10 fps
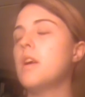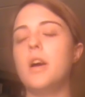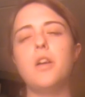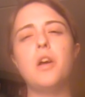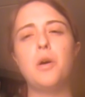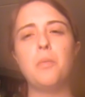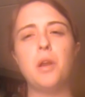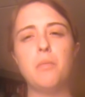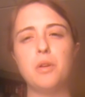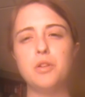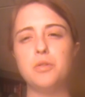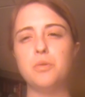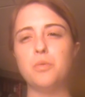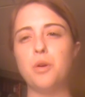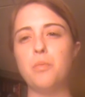I don't know how many I'm going to do
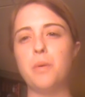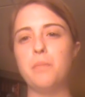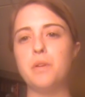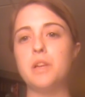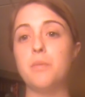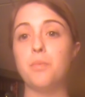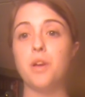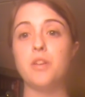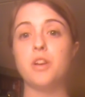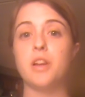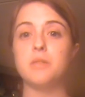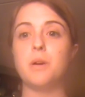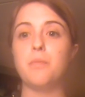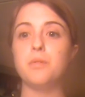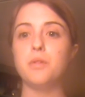in a row, but I'm going to take a break, try to get some
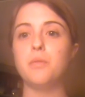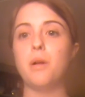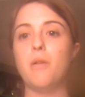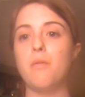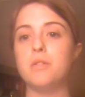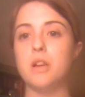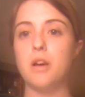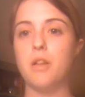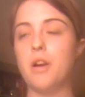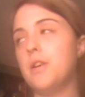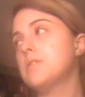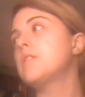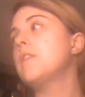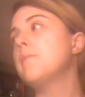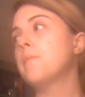uploaded while everyone's out of the house,
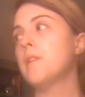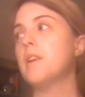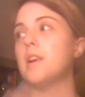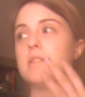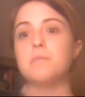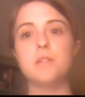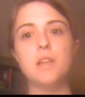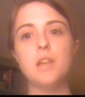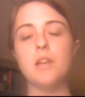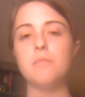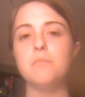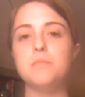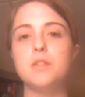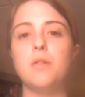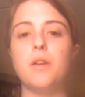and get some cleaning done.
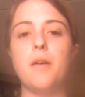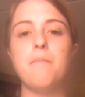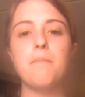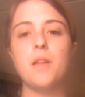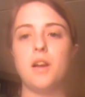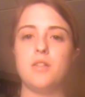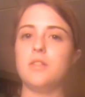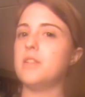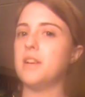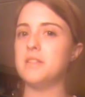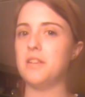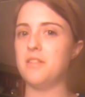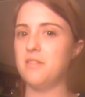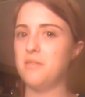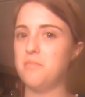So yeah, I'll talk to you guys later.
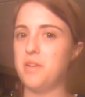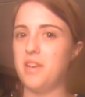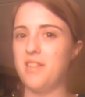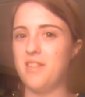Bye.